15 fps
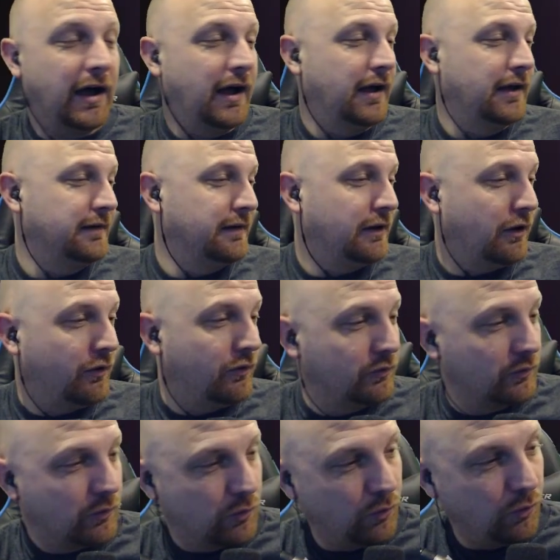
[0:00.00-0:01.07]
You know,
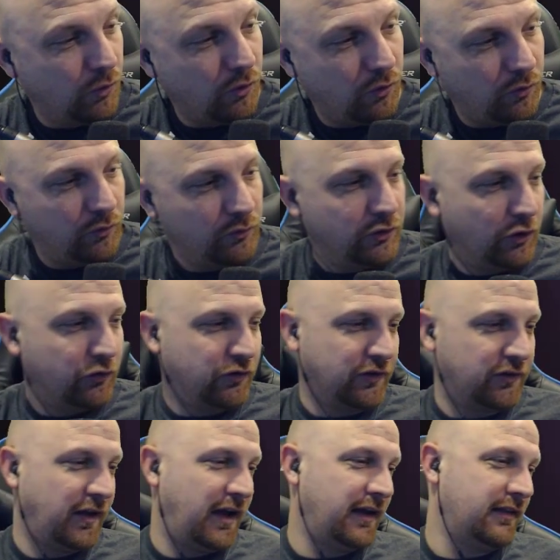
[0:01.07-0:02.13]
cool. Knows
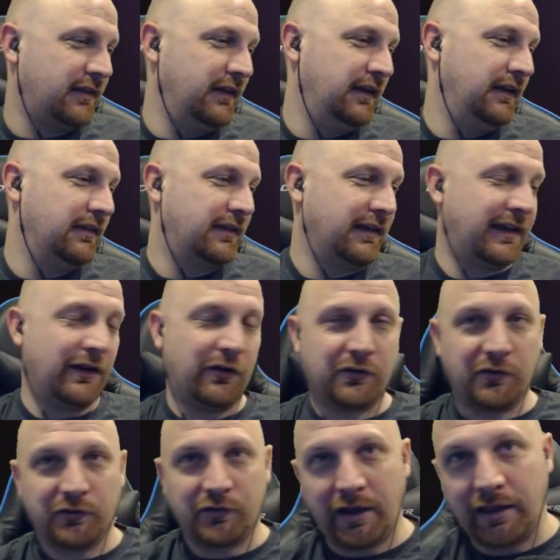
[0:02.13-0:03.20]
exactly the
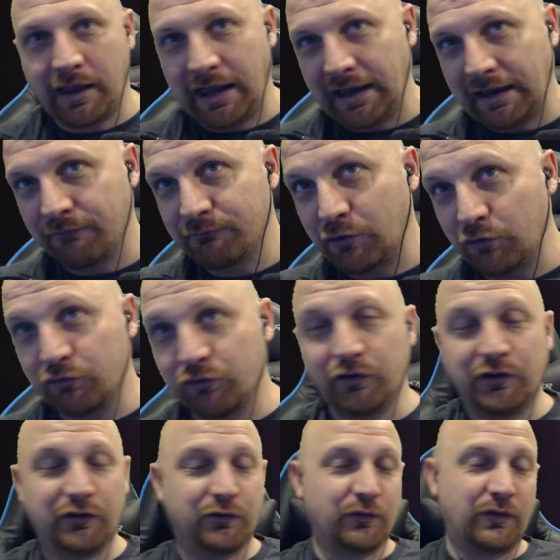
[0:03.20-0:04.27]
characters I like. Vildred
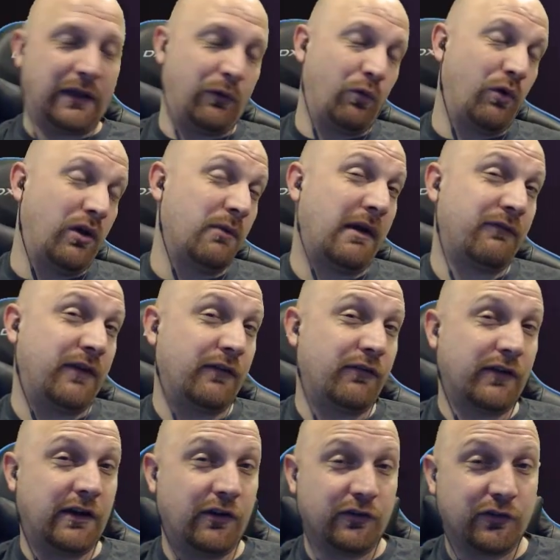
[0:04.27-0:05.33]
is like one of my
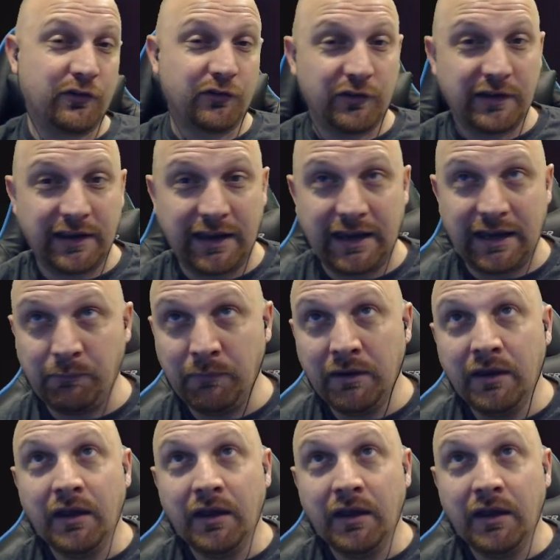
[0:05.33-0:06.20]
favorite characters in the game.